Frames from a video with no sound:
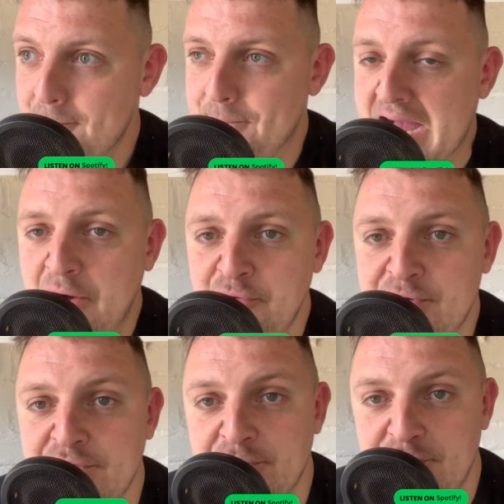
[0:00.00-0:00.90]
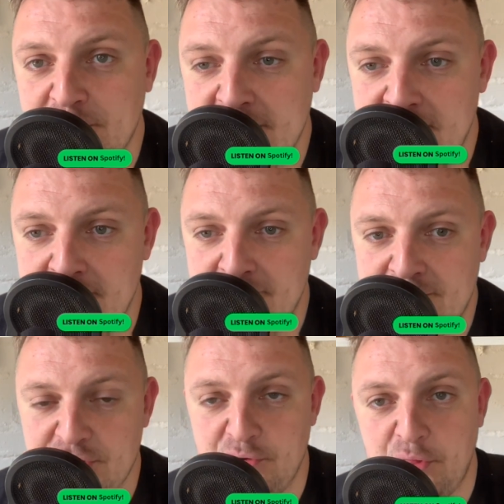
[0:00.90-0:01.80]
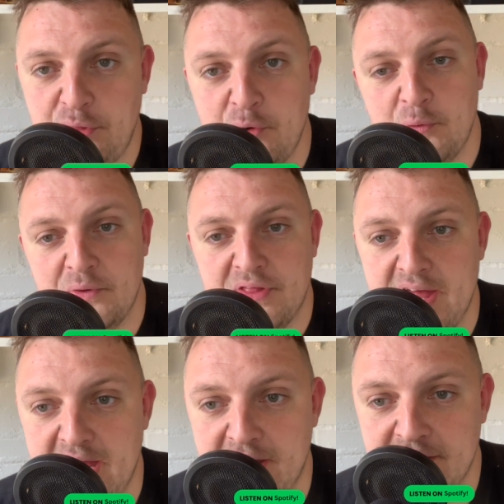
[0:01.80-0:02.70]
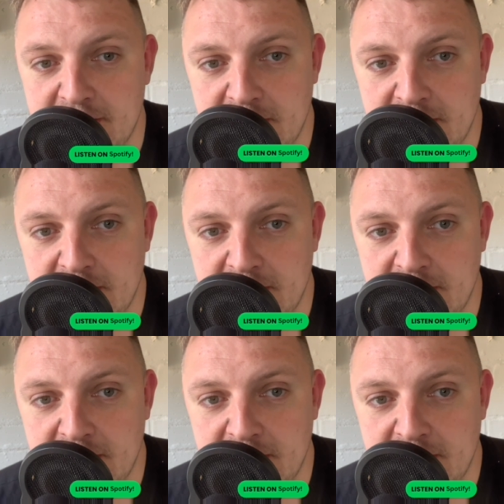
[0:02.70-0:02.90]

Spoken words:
boundaries of your love that you thought were there